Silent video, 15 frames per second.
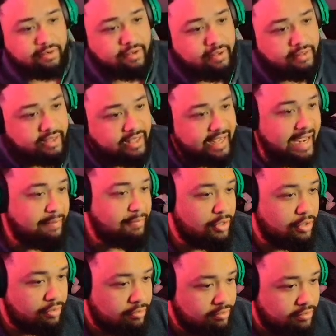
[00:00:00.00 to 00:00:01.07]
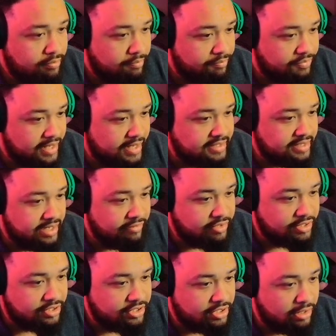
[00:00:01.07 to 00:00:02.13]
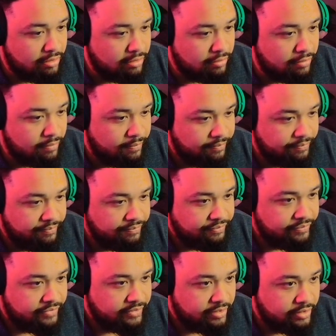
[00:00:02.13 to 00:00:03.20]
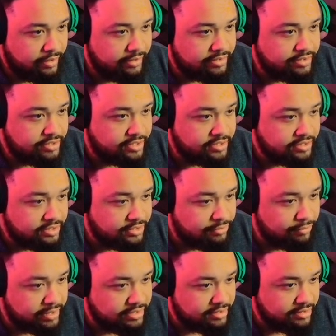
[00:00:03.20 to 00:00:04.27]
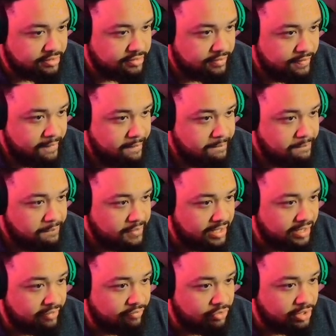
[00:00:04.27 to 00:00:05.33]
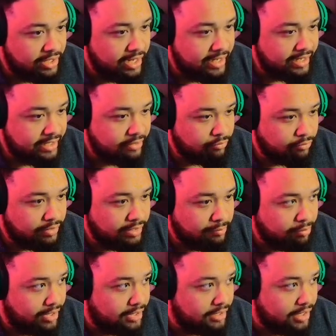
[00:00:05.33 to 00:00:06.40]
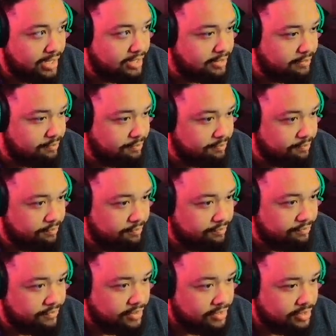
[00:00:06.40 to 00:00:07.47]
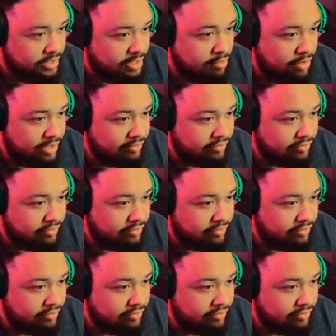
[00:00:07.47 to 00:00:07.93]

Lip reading: the camo doesn't even show under certain situations. Like if you're not in really bright lighting, you won't even